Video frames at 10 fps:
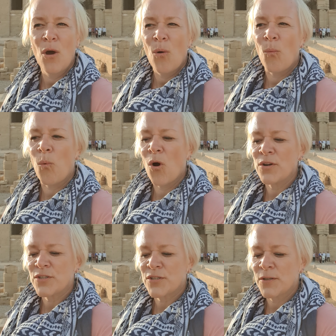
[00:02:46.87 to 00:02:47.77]

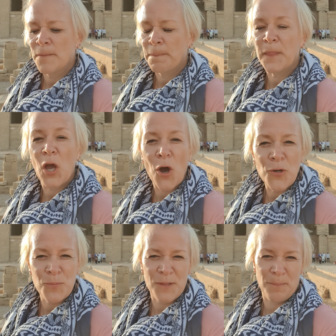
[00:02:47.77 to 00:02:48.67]
what
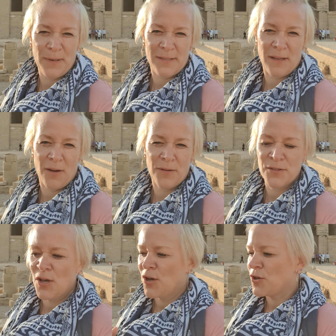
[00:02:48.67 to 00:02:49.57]
goes with the bliss
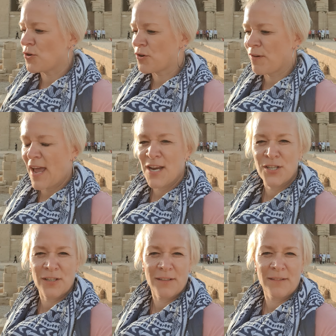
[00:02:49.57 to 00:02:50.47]
codes, your
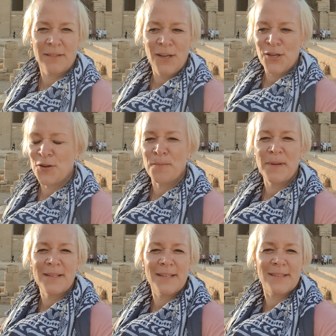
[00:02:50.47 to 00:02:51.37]
creation, your
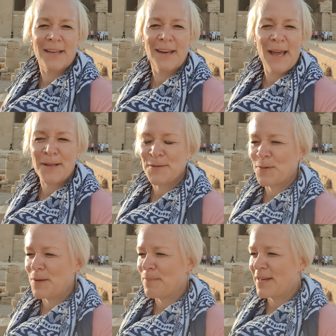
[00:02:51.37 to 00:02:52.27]
ability to connect
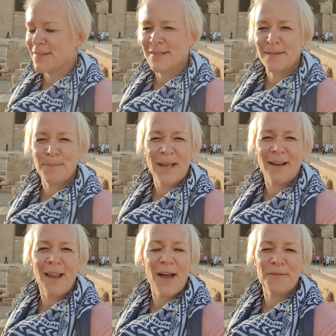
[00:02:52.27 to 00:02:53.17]
with a better
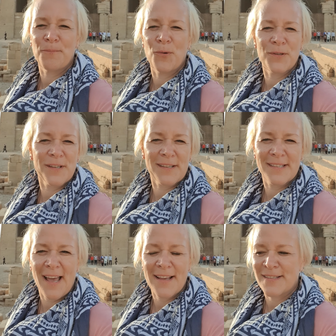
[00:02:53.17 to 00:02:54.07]
life, more
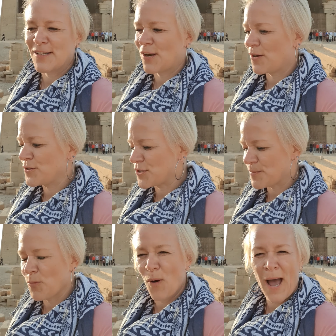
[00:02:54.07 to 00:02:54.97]
success,
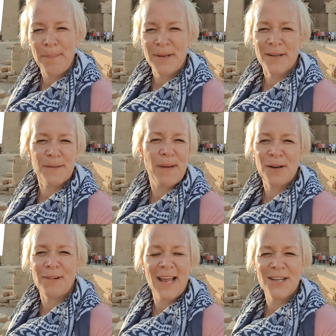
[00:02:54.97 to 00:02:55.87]
just more happiness,
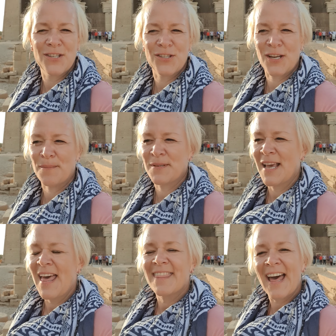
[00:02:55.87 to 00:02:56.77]
better relationships.
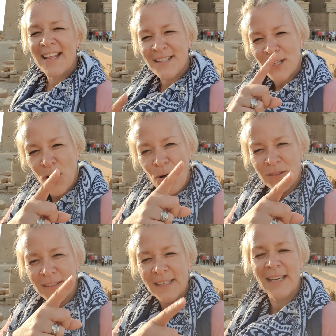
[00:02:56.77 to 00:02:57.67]
That's the
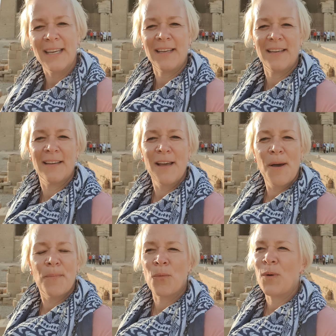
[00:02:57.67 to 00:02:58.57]
golden key.
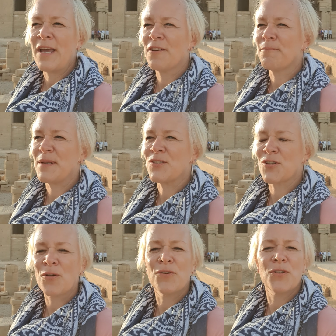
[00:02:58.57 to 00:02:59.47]
But we have been
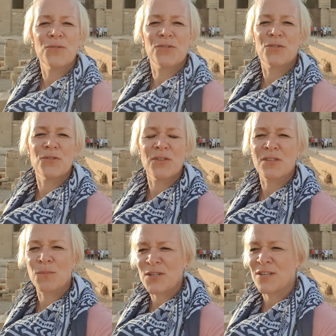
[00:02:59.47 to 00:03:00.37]
so used to just
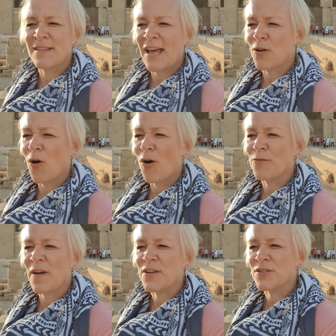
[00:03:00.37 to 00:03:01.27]
switching that off and